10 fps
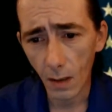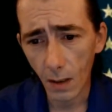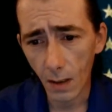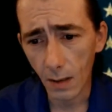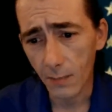
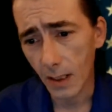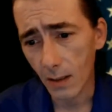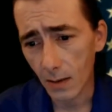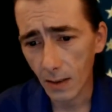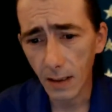
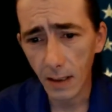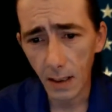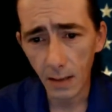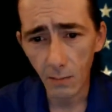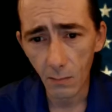Apparently he
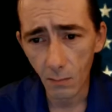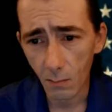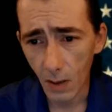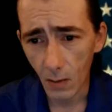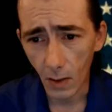had
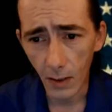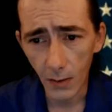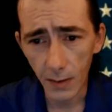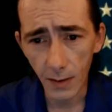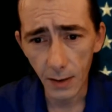mental
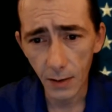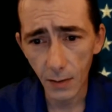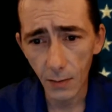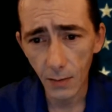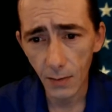health
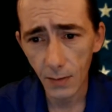issues,